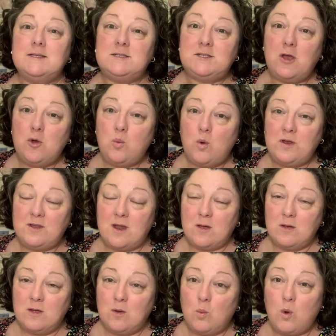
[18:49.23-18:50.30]
So
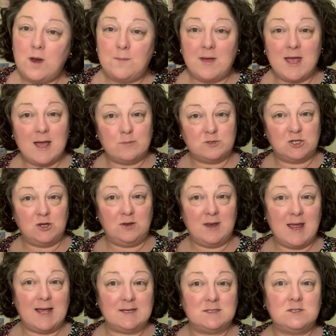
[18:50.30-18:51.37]
what am I up to
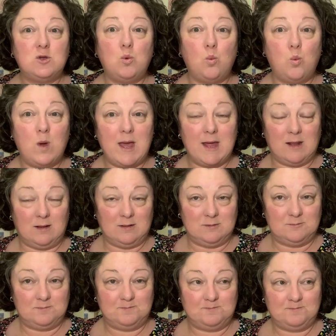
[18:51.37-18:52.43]
next? Well,
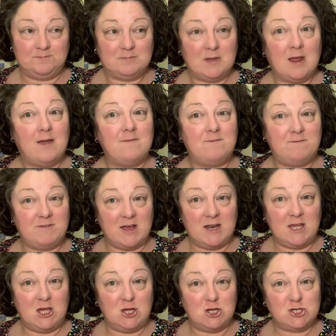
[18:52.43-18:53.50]

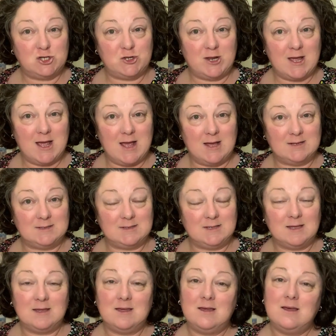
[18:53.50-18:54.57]
funny you should ask.